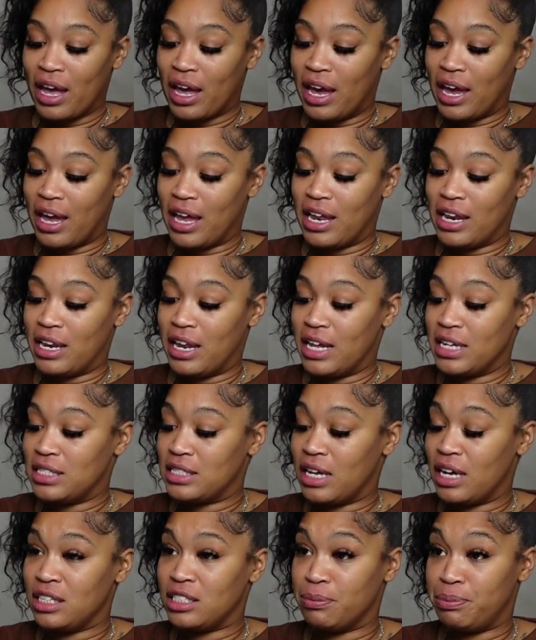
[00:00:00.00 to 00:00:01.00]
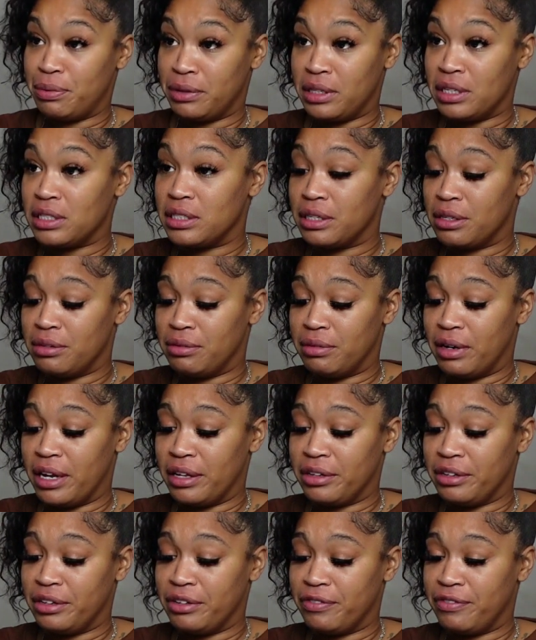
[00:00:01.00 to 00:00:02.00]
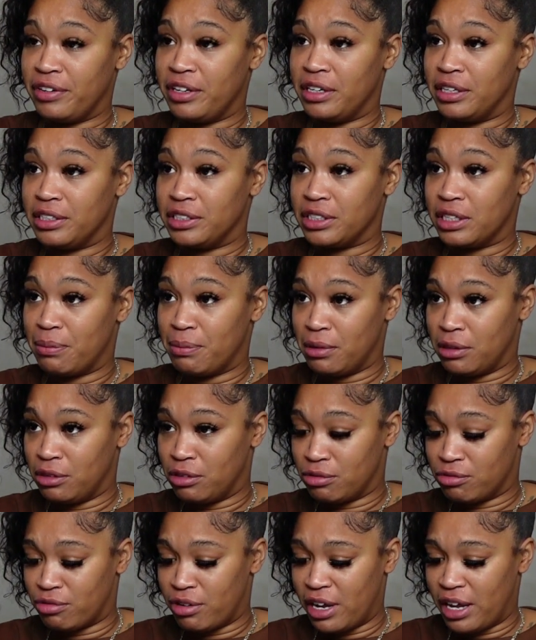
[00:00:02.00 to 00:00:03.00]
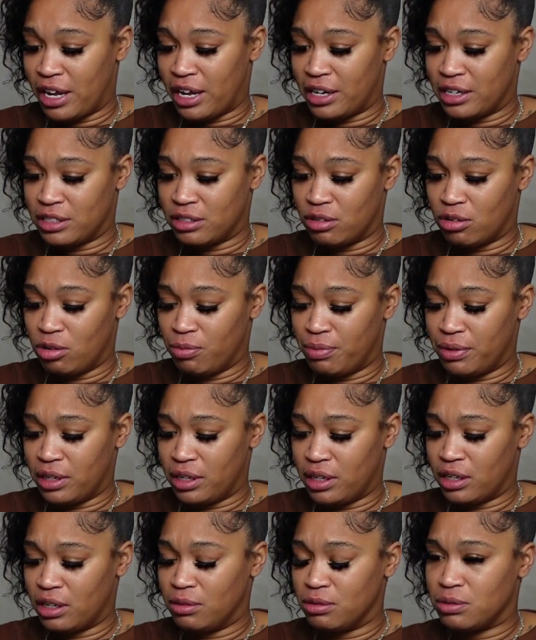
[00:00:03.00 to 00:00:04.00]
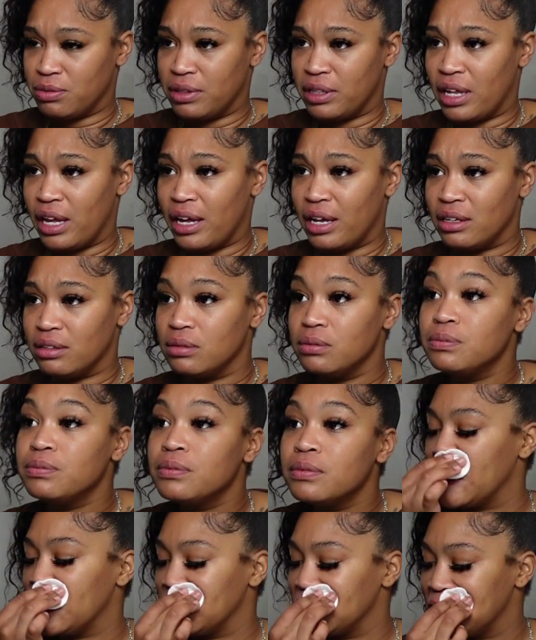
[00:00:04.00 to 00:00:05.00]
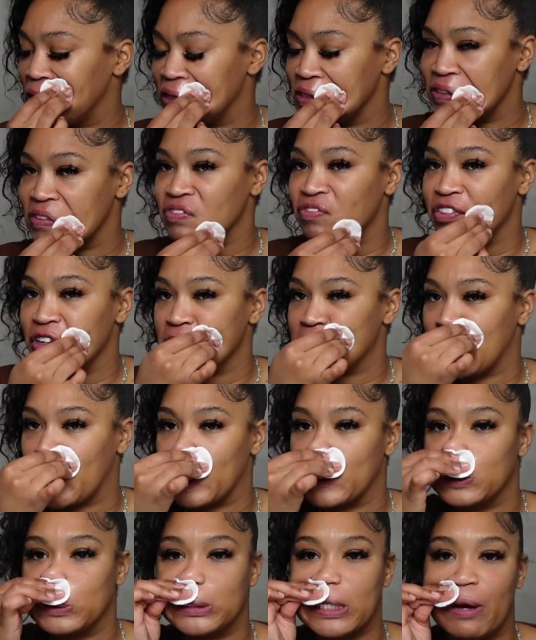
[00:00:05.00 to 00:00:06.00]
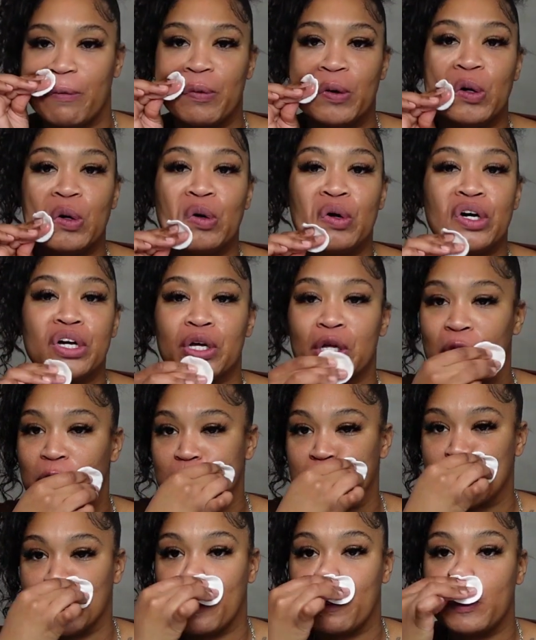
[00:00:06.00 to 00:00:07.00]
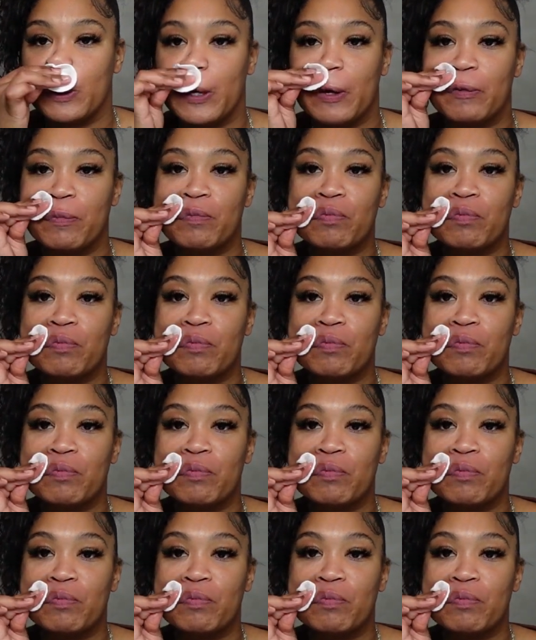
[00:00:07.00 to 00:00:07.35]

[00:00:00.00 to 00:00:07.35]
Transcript: and they say to put this on after you're finished. I'm a little red, so hopefully it helps with that. That feels like some type of oil or something.